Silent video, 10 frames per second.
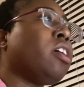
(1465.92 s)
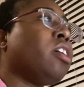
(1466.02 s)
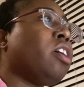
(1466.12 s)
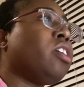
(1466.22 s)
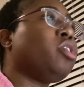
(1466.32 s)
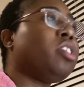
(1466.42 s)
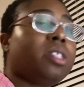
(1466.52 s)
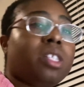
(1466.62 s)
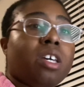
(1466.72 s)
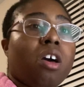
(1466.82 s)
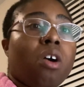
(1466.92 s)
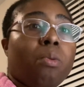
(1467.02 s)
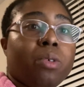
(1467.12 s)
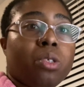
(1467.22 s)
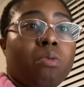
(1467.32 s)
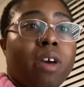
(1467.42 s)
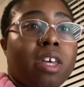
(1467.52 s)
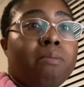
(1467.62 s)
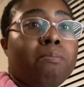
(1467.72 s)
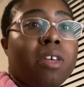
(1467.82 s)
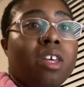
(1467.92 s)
and she said, oh, it's so I can